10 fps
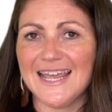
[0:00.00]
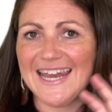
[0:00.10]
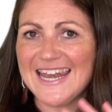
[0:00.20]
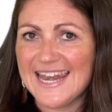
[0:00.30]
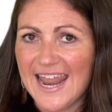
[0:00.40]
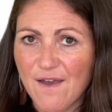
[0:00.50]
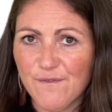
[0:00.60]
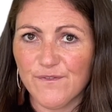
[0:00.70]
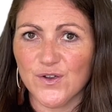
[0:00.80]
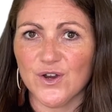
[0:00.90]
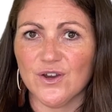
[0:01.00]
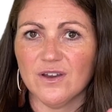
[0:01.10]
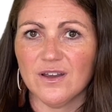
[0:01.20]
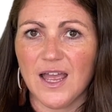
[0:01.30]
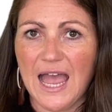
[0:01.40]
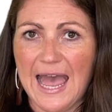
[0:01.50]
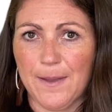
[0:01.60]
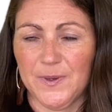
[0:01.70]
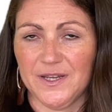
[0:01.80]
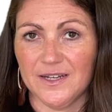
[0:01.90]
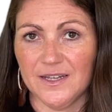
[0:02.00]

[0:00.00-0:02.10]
never happen